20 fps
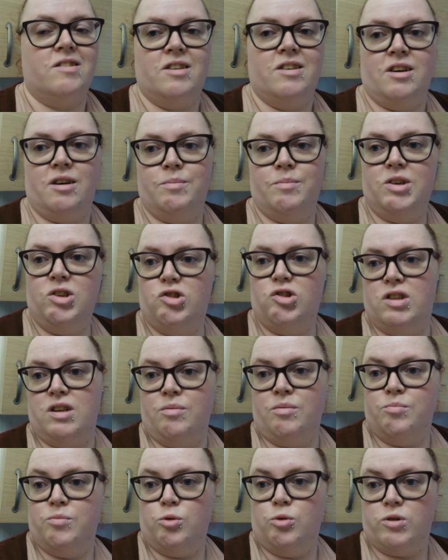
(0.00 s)
so I'm
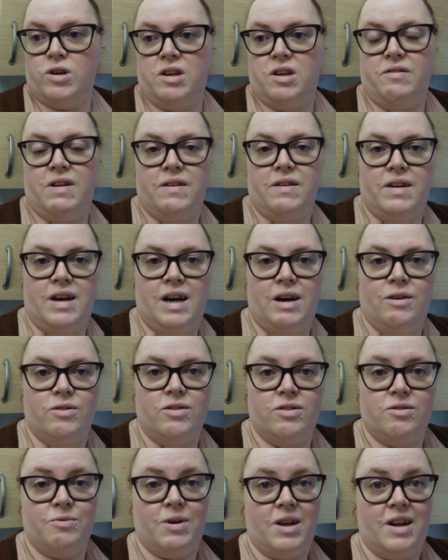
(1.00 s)
literally walking around the
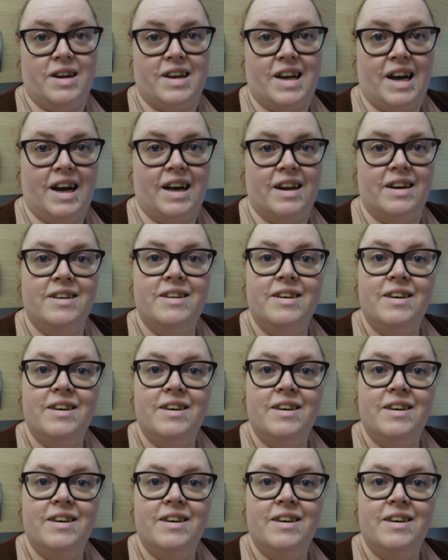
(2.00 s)
house where I can.